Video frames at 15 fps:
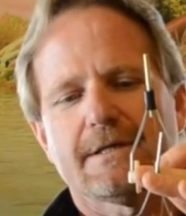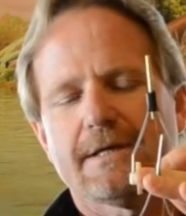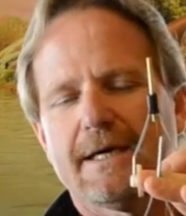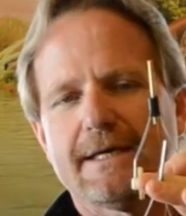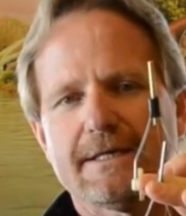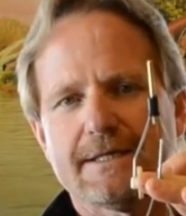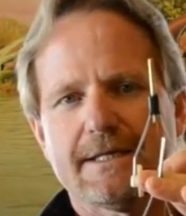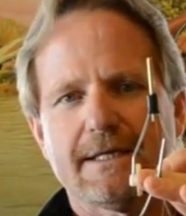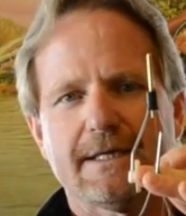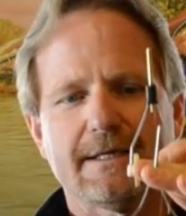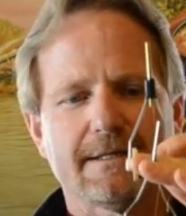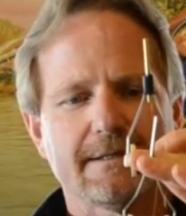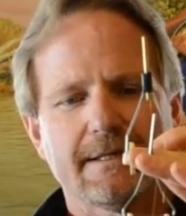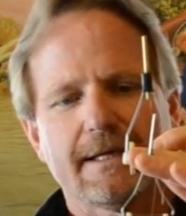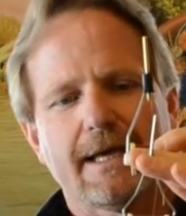
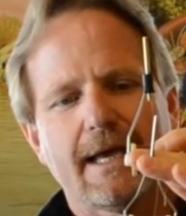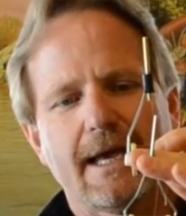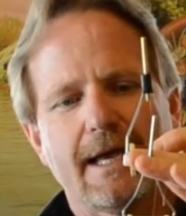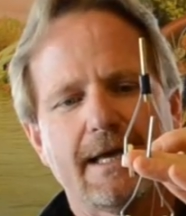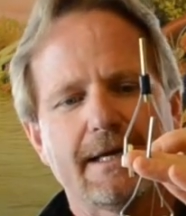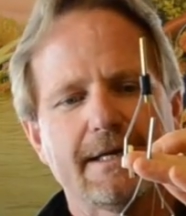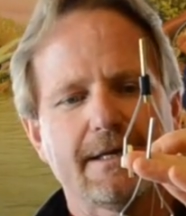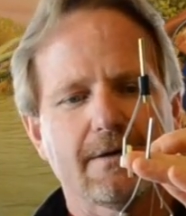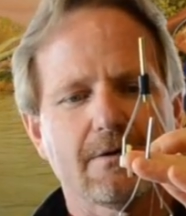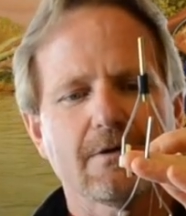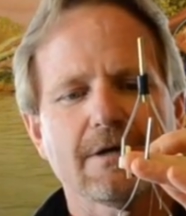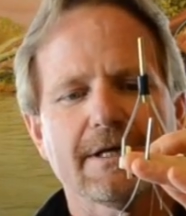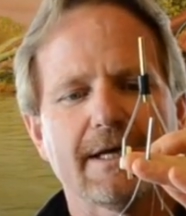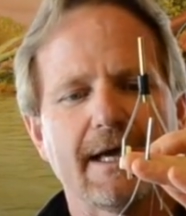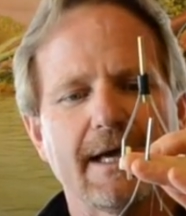19 80,
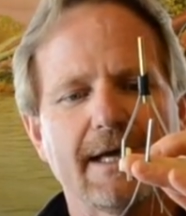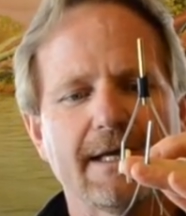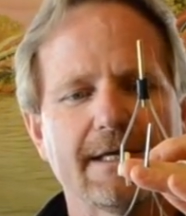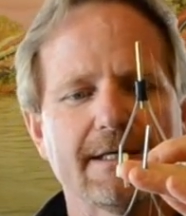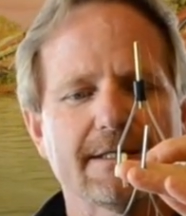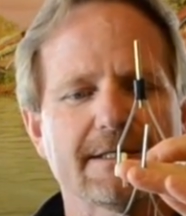early 80s,